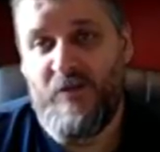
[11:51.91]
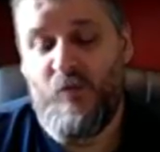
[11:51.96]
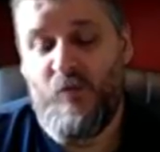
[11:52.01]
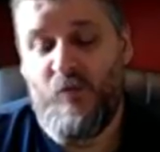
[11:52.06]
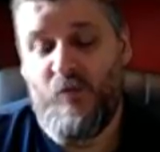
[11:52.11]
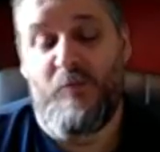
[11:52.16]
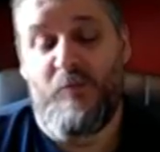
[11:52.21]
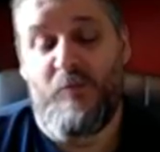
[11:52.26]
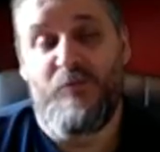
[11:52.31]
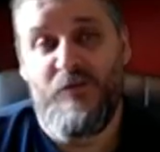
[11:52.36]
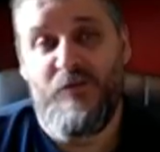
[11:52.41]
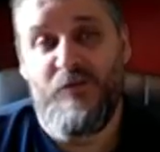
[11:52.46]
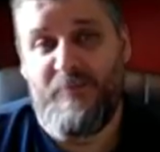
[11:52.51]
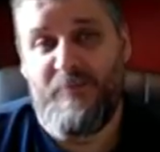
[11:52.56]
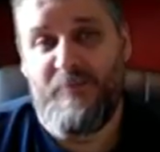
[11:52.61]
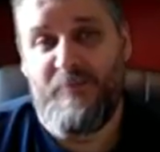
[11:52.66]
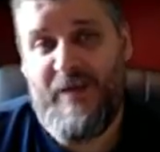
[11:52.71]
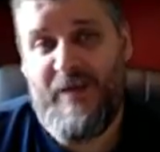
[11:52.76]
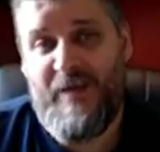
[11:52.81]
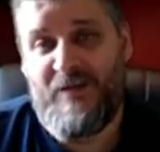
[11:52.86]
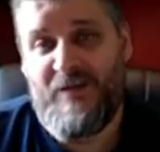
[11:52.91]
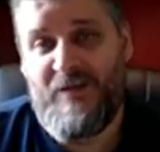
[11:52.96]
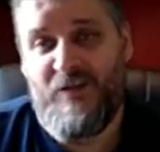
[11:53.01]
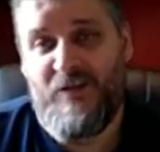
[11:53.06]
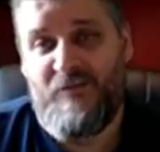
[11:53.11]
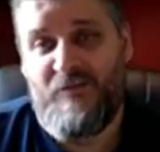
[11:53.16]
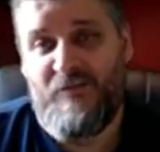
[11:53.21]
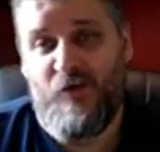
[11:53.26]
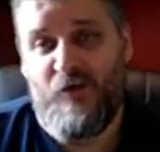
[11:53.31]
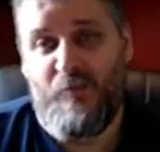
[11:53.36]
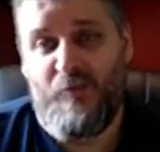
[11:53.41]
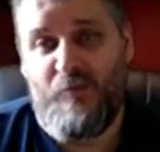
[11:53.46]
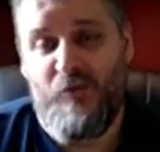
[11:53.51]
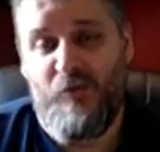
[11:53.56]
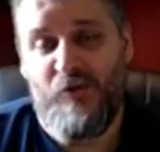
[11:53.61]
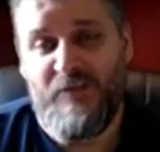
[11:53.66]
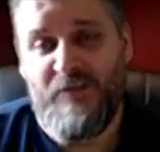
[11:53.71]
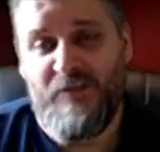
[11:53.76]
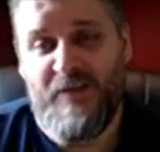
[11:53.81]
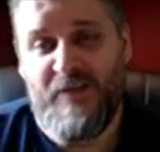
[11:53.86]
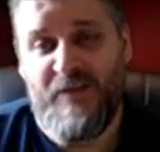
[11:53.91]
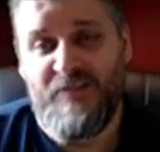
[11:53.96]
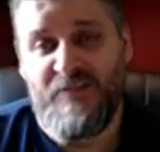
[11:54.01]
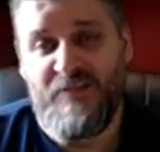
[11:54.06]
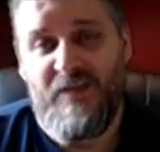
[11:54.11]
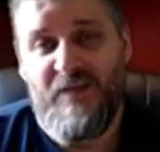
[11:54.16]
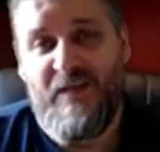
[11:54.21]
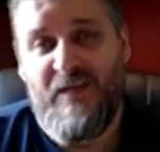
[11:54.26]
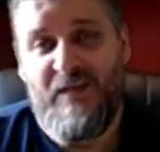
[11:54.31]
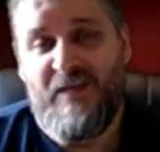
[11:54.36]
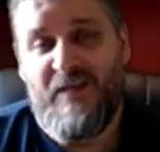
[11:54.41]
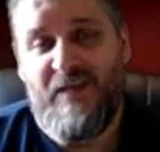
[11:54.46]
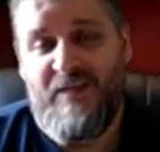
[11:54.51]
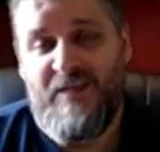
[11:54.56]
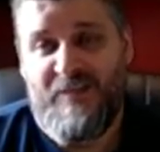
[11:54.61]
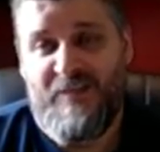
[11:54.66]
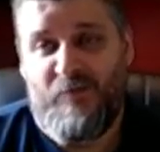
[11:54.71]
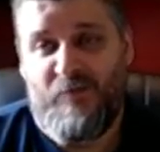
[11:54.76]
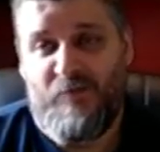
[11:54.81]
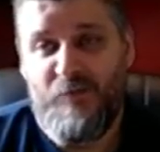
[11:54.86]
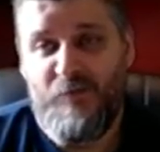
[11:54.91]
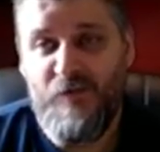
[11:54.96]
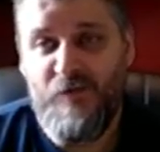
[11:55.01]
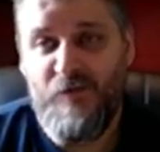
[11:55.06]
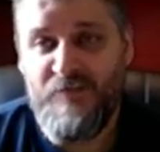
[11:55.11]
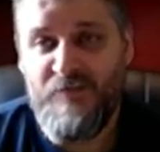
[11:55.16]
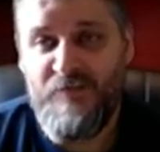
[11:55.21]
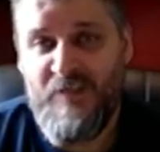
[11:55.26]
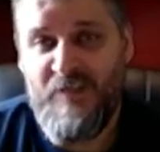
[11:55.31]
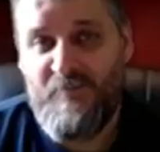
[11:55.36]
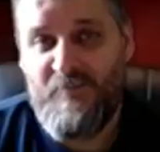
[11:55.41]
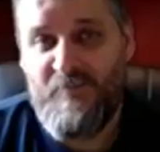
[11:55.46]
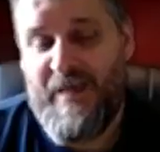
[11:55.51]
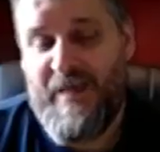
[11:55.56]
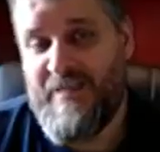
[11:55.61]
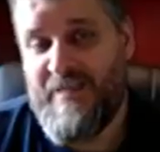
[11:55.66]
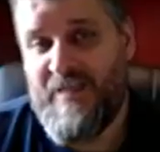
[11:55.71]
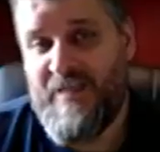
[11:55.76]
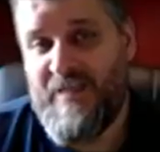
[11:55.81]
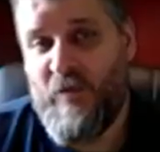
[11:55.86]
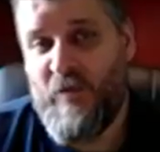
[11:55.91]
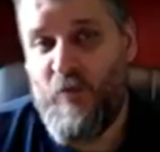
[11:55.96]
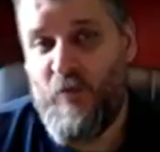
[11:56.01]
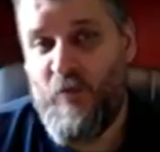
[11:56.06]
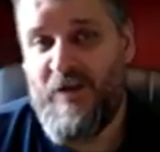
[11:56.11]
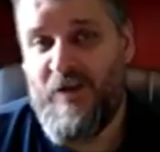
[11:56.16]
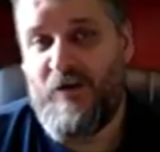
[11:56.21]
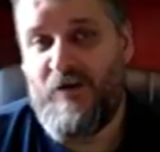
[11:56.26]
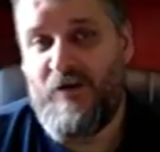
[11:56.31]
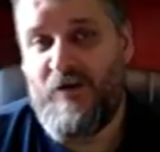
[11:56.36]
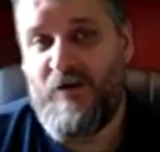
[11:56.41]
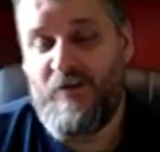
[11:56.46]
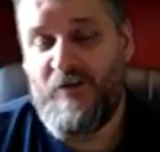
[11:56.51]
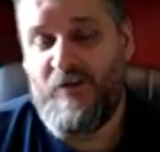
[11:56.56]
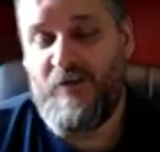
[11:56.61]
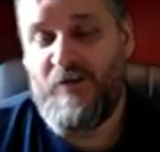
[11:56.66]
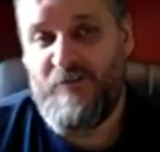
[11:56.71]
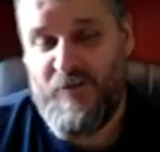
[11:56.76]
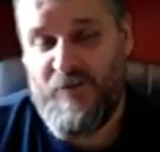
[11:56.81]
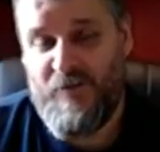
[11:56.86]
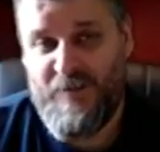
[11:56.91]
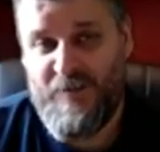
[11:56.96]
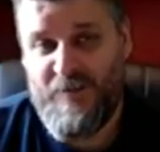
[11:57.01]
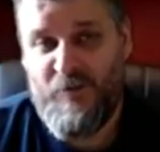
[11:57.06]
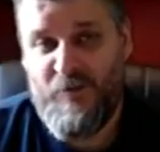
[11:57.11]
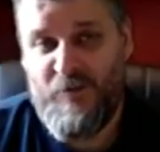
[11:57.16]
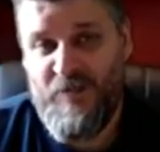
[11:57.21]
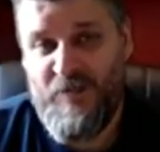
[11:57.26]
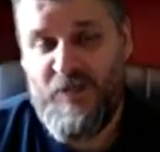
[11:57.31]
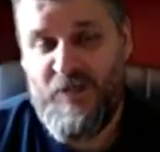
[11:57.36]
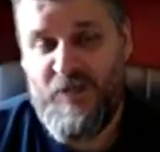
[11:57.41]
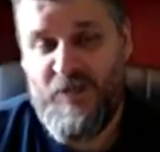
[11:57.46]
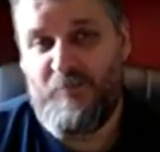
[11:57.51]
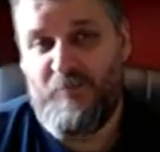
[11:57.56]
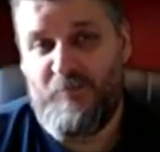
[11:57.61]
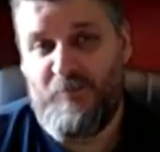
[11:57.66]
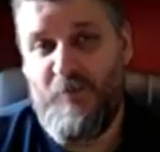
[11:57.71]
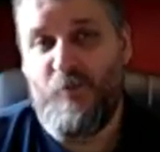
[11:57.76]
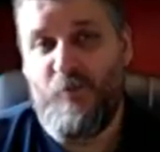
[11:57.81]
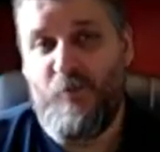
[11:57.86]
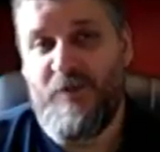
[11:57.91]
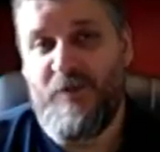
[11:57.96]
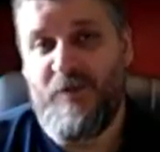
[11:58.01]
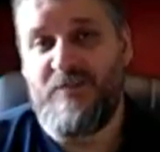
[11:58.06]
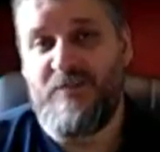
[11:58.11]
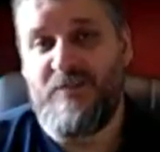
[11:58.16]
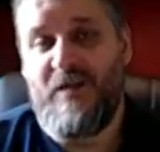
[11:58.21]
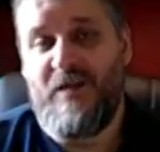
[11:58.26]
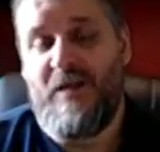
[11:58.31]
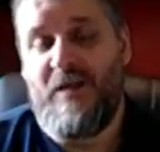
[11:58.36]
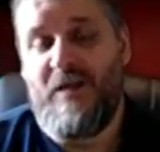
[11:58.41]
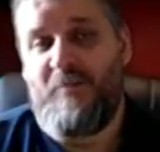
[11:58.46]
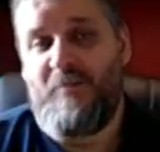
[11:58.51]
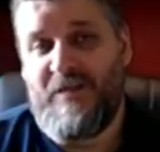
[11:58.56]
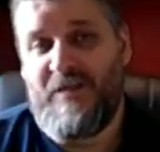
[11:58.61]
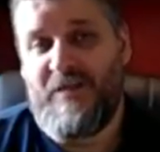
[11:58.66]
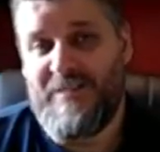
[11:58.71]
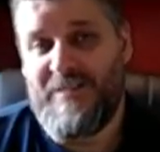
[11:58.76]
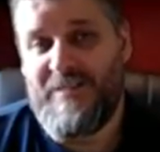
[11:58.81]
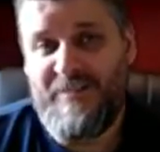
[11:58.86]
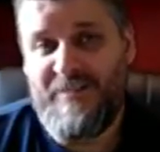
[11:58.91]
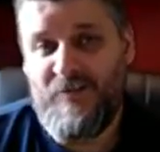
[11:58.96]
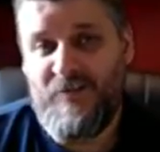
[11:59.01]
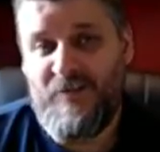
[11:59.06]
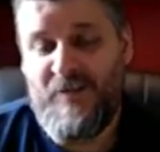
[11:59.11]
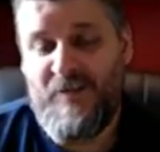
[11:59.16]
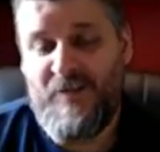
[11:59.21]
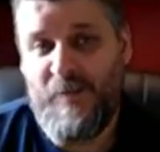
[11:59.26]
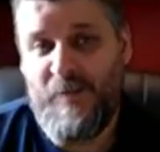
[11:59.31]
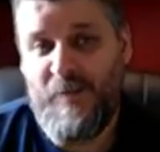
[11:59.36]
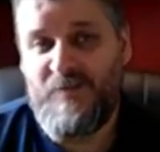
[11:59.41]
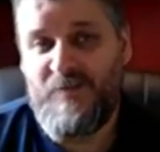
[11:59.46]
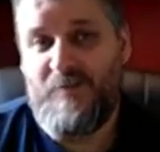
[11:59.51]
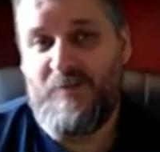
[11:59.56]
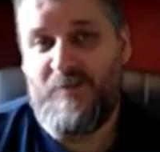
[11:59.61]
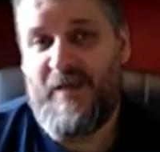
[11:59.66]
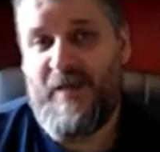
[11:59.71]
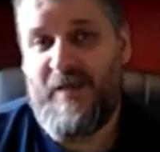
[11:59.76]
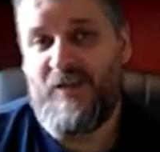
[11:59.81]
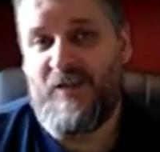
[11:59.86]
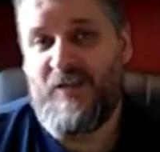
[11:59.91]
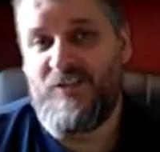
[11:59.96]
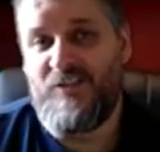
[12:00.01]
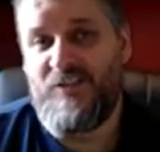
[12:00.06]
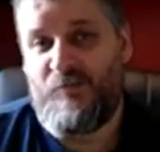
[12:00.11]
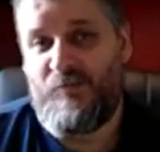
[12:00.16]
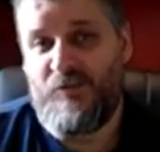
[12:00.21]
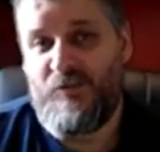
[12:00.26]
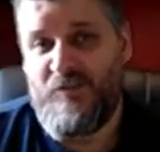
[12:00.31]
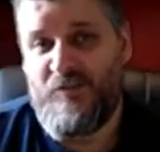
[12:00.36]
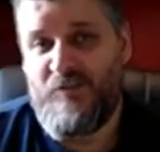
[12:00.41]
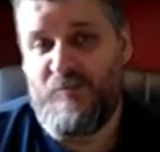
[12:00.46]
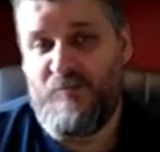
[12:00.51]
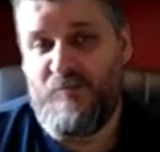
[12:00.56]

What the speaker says: What moving them back to the viewer pool does is it removes them as a winner for this particular moment, but it still keeps them eligible to